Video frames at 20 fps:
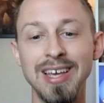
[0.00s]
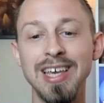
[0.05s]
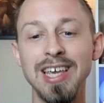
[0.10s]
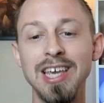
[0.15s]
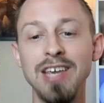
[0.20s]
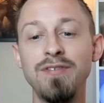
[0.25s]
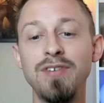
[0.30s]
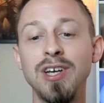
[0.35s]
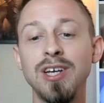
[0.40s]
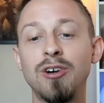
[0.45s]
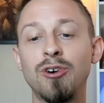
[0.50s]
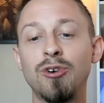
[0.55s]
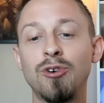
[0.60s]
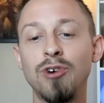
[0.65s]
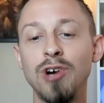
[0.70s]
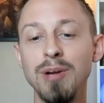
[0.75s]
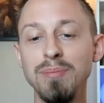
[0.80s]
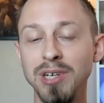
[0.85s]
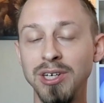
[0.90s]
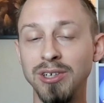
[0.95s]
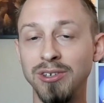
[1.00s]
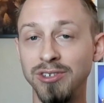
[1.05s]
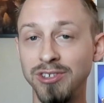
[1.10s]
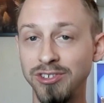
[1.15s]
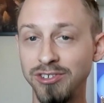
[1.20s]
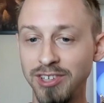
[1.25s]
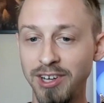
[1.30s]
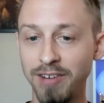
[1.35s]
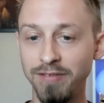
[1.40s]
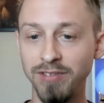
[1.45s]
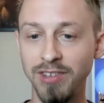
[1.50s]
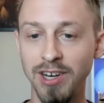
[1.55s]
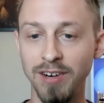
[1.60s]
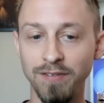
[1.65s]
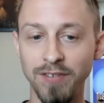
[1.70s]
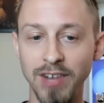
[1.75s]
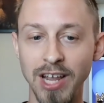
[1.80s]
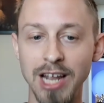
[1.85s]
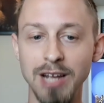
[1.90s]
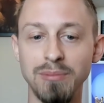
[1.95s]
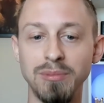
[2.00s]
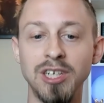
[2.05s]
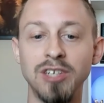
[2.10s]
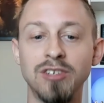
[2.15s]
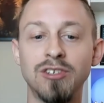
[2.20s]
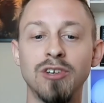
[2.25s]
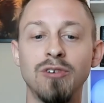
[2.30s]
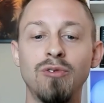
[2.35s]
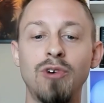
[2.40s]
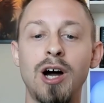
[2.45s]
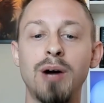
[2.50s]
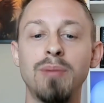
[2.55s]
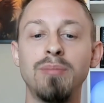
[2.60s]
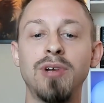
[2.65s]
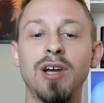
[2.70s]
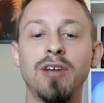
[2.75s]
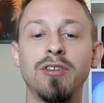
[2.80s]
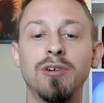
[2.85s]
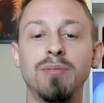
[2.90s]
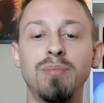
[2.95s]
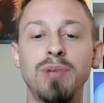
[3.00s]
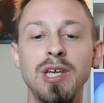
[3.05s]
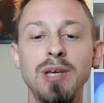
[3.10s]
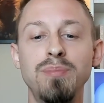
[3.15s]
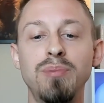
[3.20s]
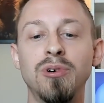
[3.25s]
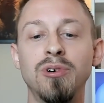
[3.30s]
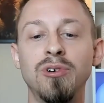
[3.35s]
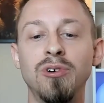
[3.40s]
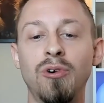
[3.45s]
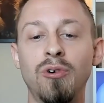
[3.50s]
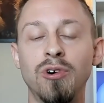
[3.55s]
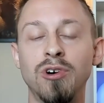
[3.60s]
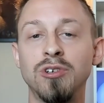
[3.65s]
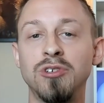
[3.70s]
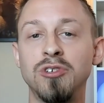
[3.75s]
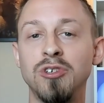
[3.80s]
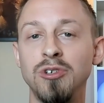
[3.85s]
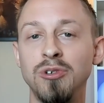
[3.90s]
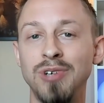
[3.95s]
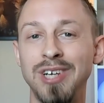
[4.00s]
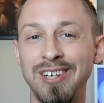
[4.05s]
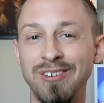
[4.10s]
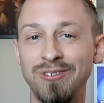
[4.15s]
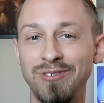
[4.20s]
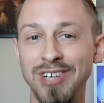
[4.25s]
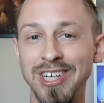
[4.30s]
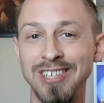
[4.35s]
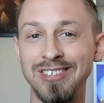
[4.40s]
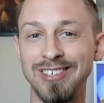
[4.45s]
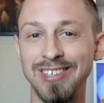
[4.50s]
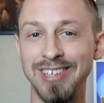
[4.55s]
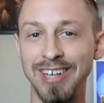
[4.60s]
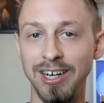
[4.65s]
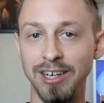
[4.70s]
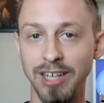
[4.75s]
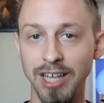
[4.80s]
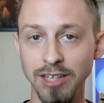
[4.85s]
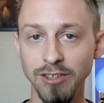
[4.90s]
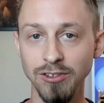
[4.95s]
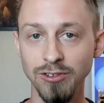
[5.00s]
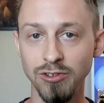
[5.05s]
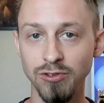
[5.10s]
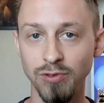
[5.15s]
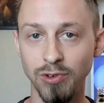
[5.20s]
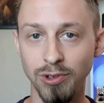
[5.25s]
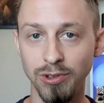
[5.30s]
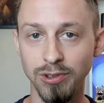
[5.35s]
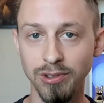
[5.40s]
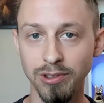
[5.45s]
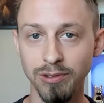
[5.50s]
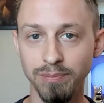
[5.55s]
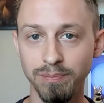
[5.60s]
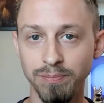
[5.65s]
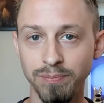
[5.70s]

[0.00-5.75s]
Even criminals loved their families and robbed other people in order to enrich their kinsfolk.